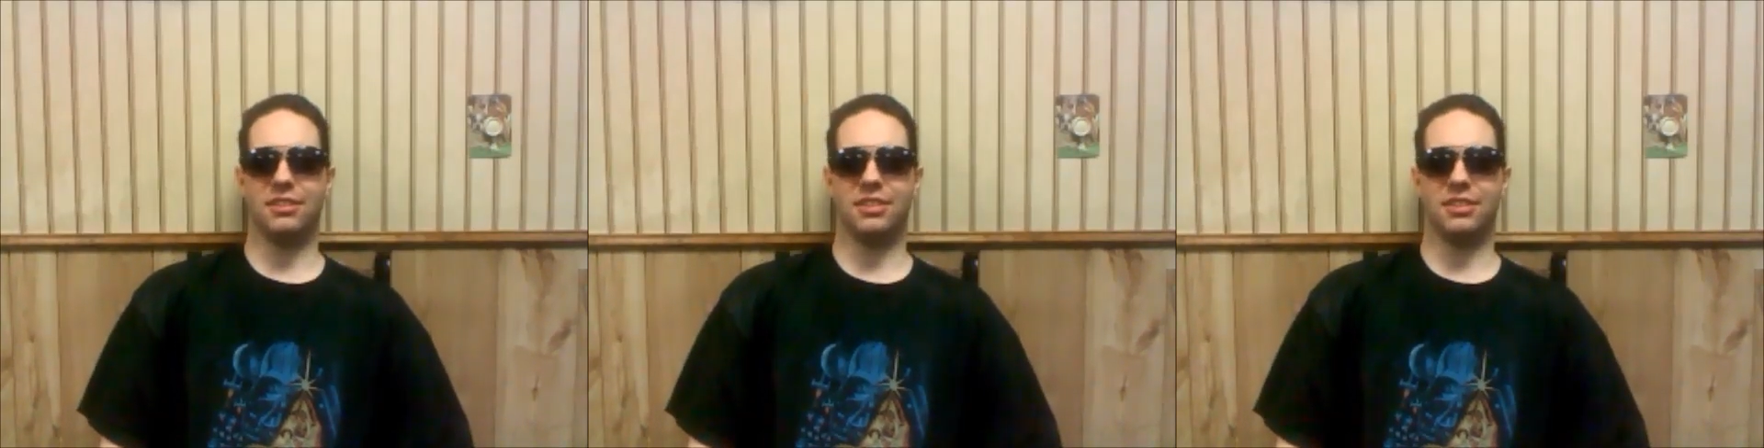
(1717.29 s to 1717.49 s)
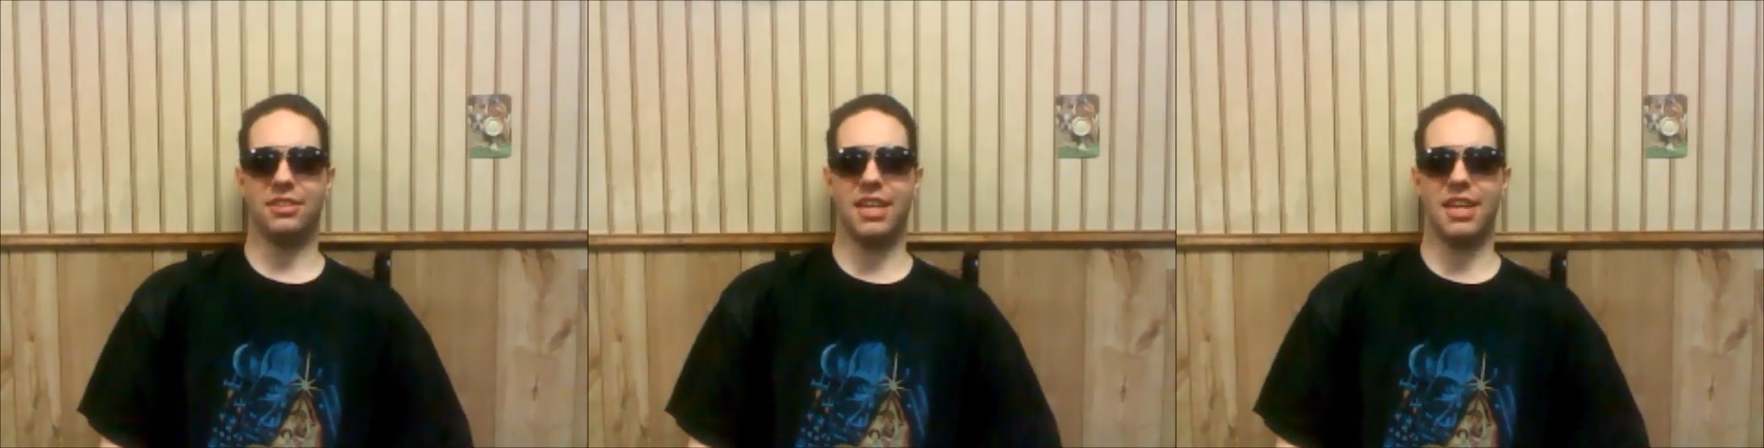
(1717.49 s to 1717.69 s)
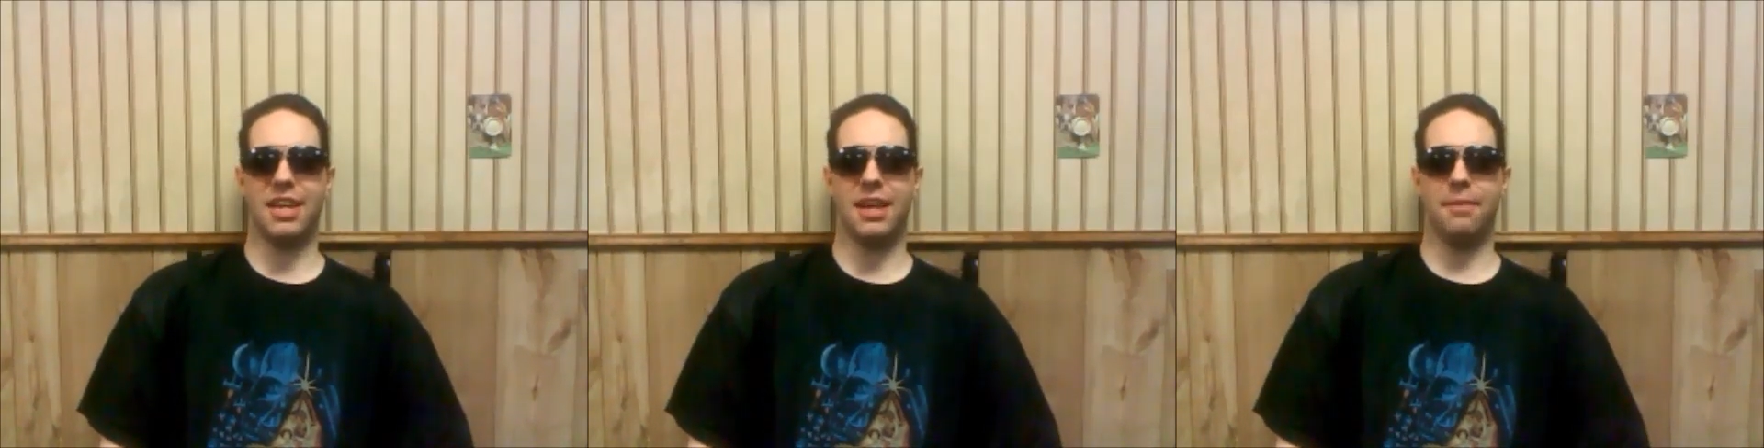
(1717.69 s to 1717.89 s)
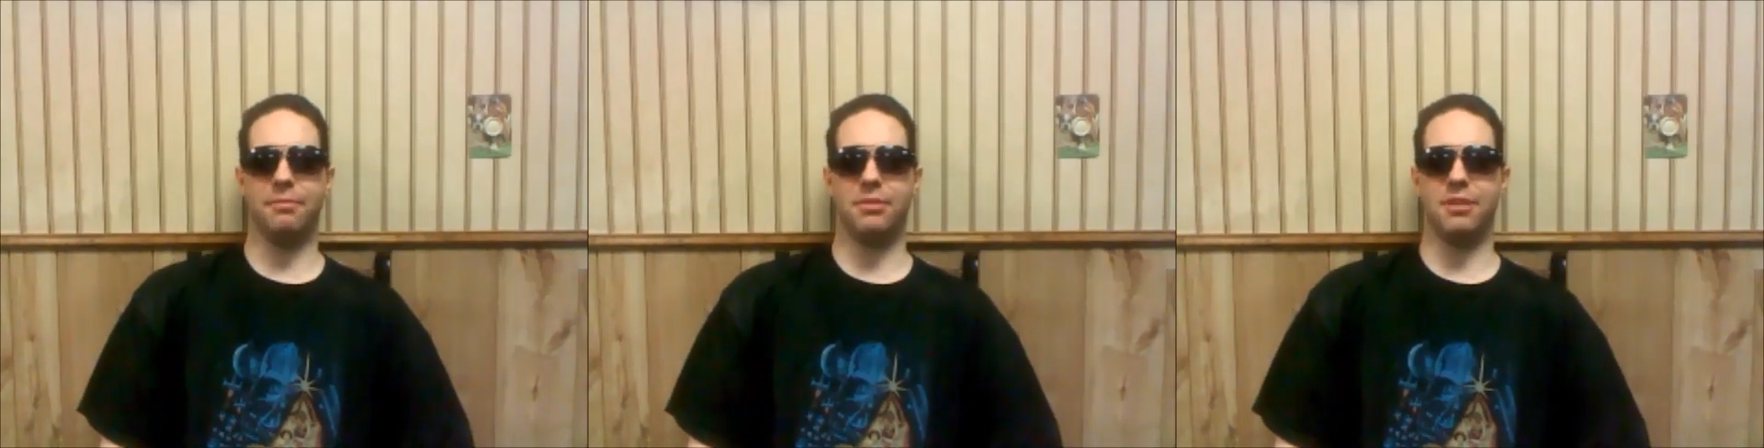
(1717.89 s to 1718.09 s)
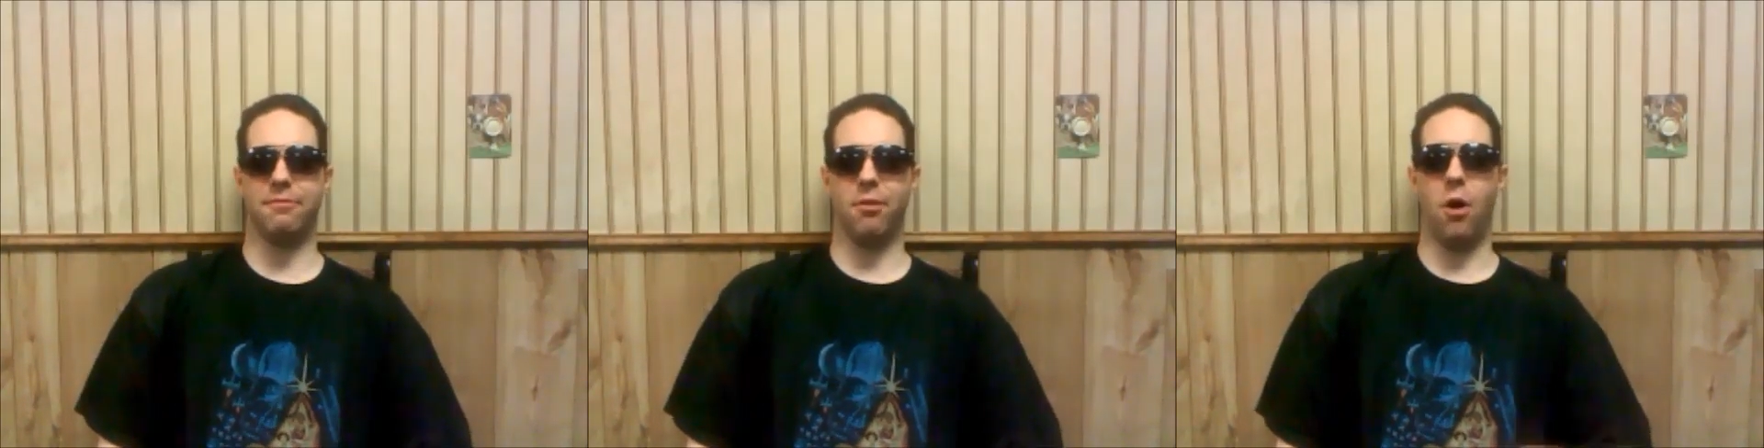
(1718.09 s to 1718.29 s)
to see
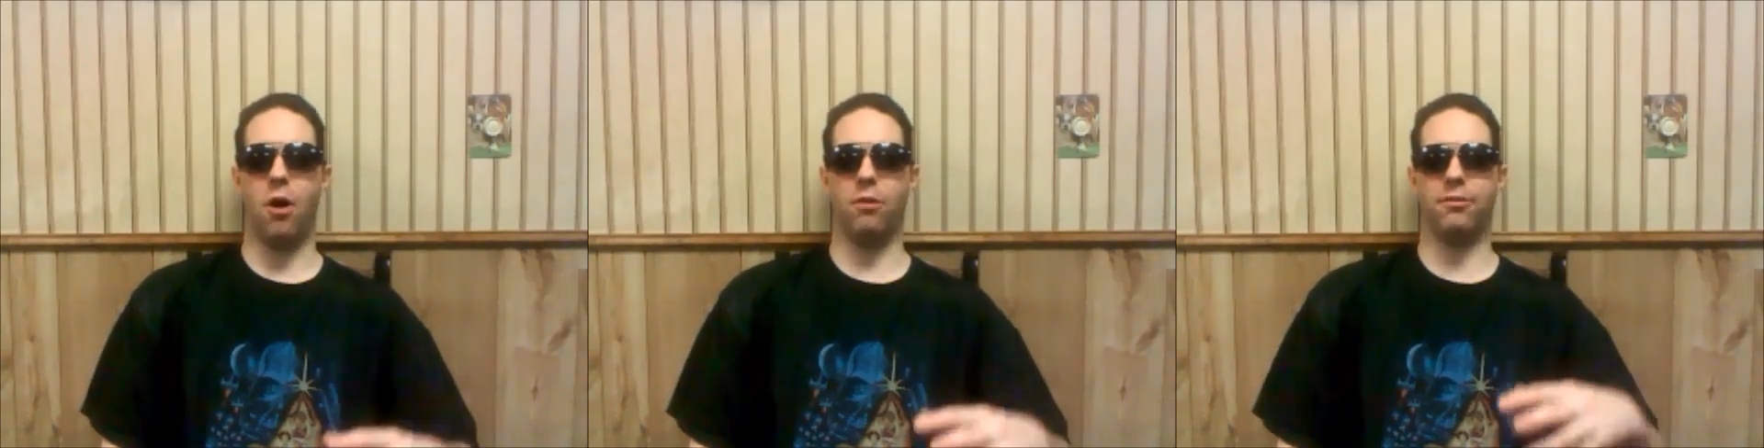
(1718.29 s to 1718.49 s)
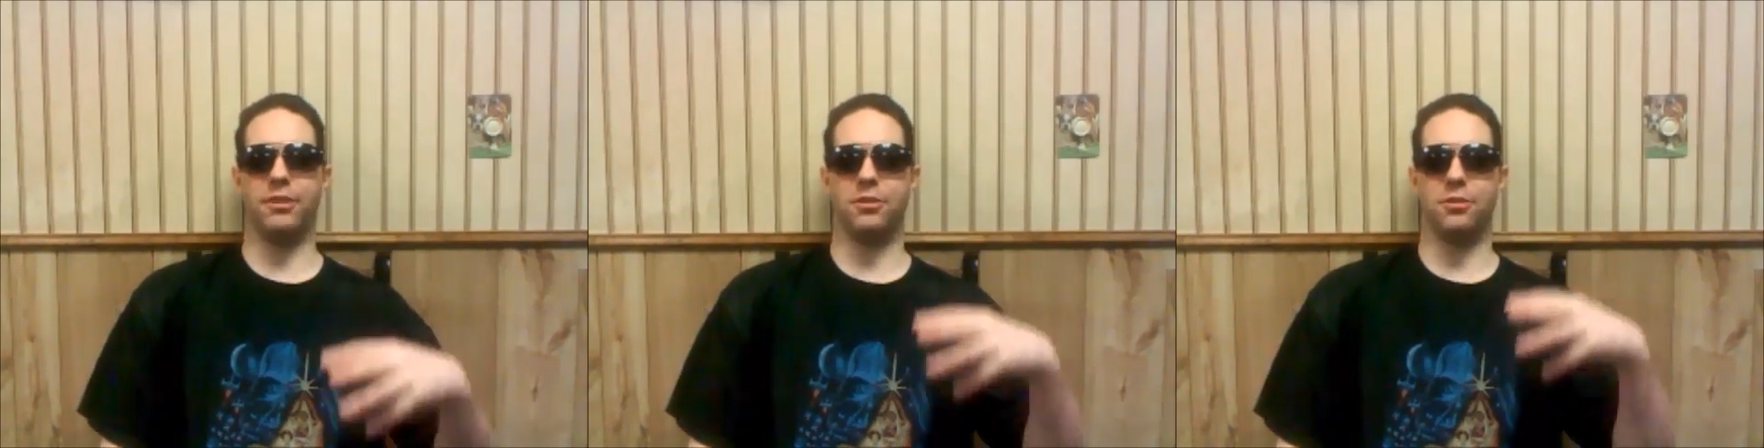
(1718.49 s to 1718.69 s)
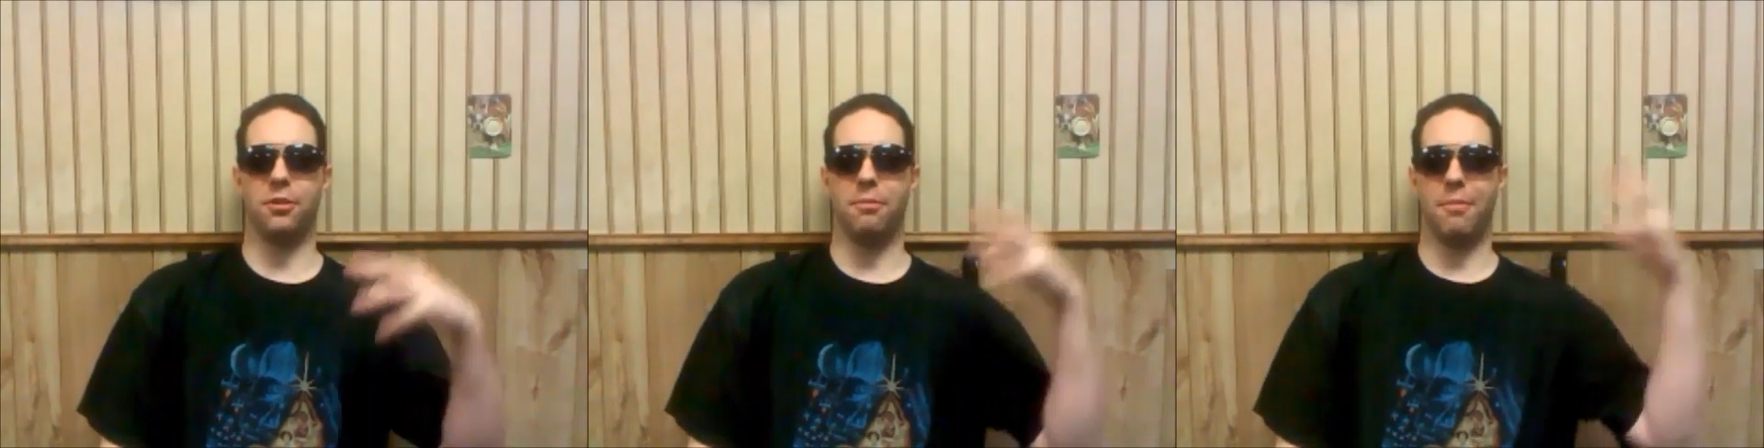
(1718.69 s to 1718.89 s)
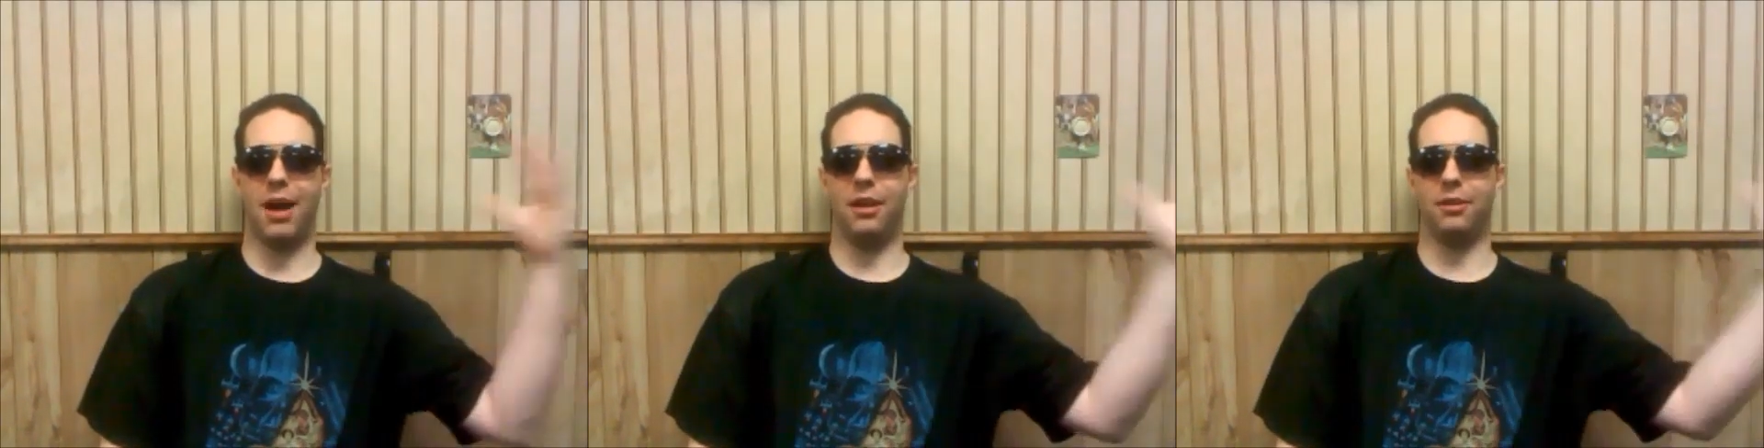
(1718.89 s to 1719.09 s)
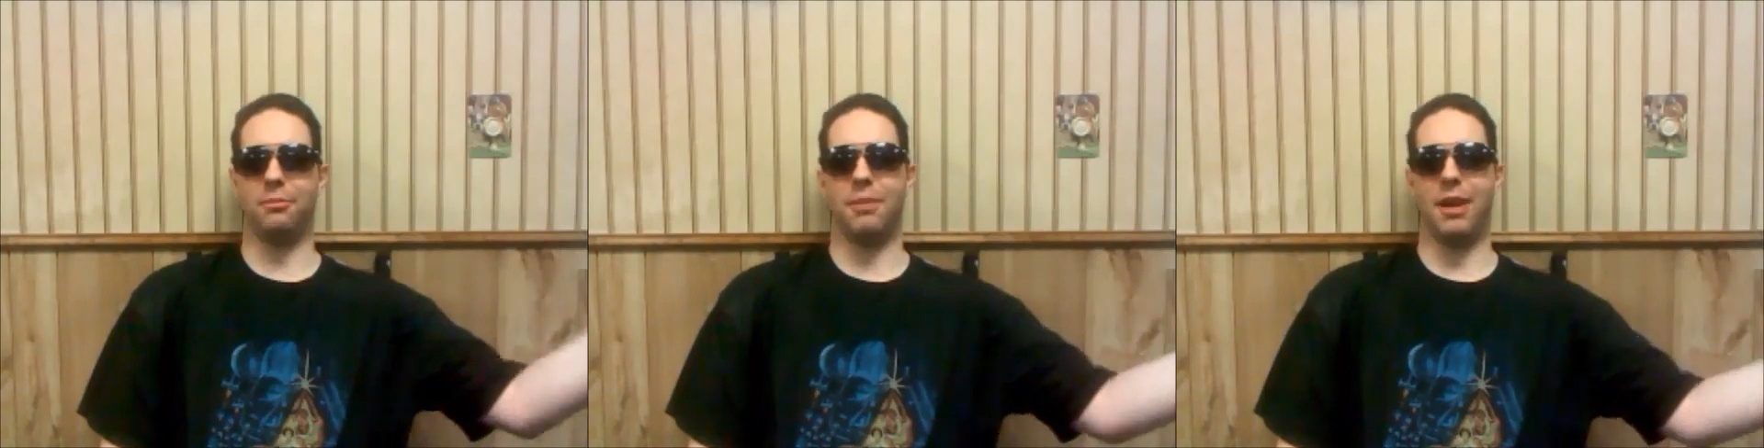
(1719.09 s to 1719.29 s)
him devolve into a
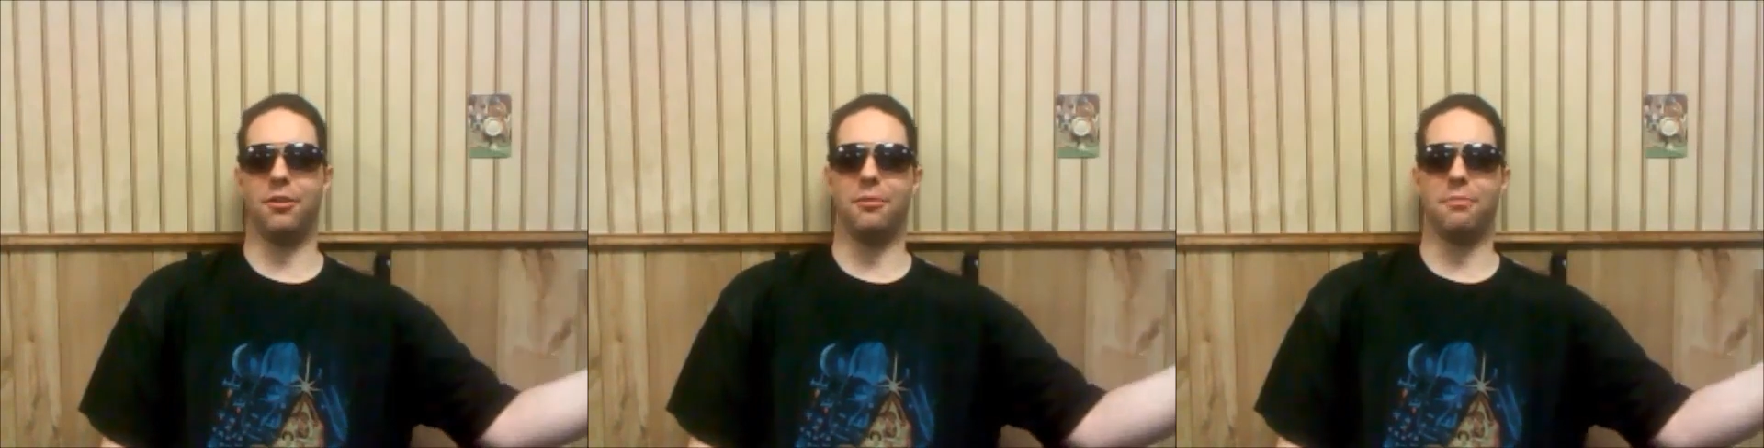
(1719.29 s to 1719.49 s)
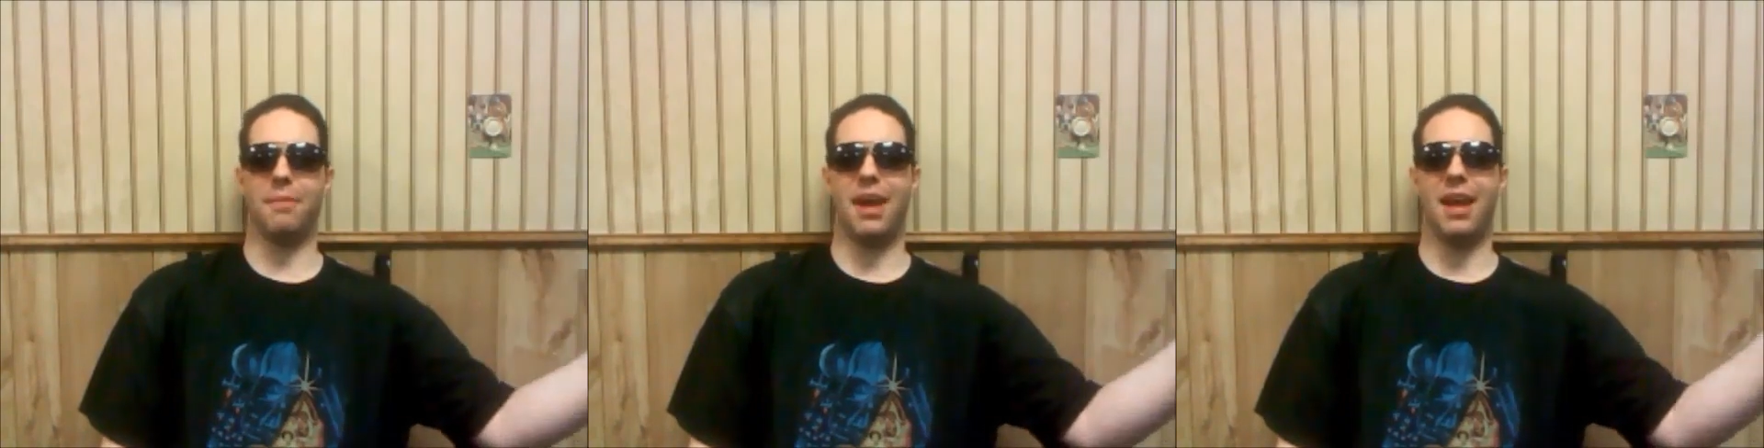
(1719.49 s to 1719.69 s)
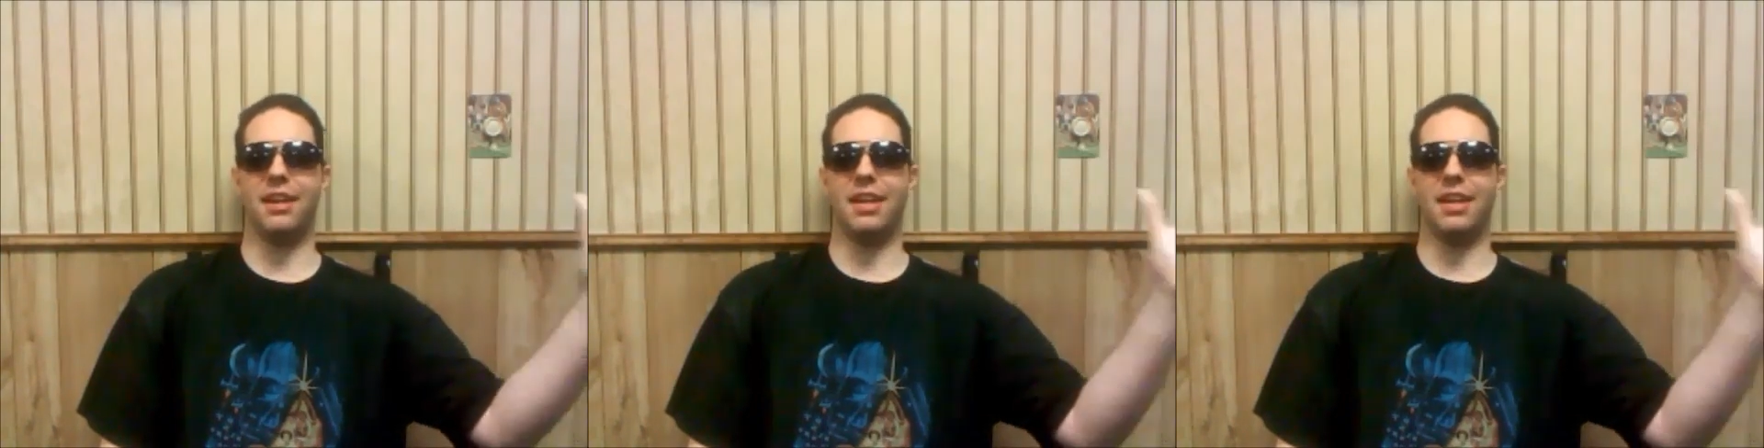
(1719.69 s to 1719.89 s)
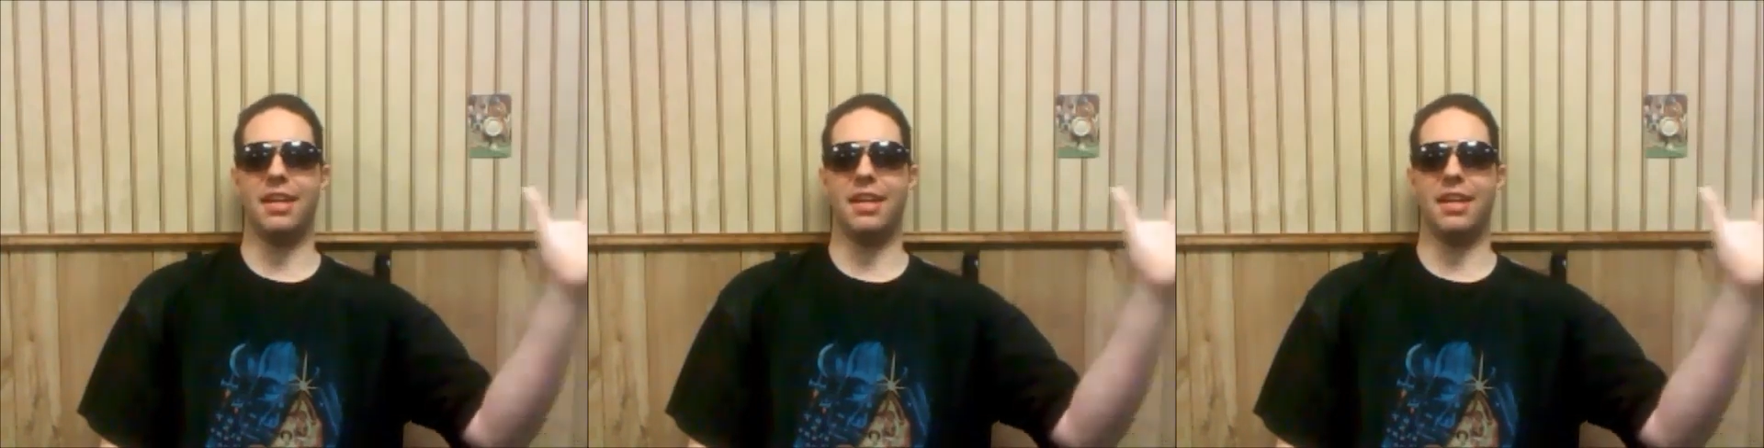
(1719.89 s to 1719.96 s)
mild mannered man,